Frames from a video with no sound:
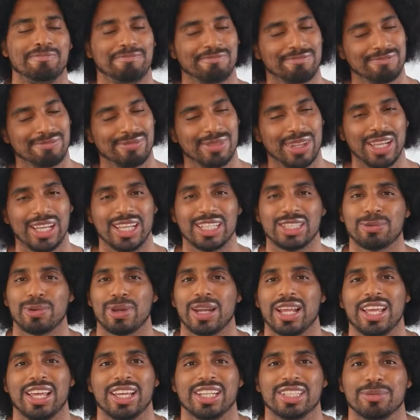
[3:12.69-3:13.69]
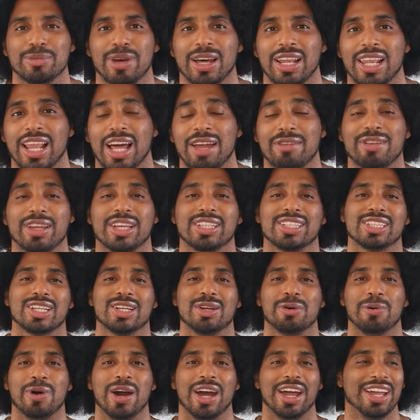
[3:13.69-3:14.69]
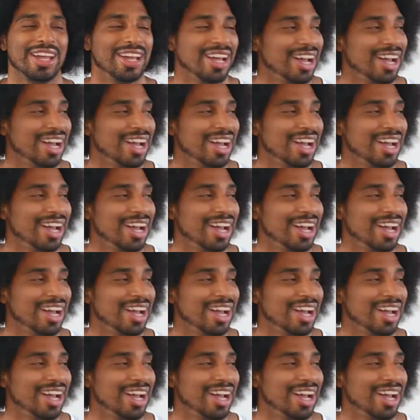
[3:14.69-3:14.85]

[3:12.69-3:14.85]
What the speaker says: it is what it is, man. Life gets in the way.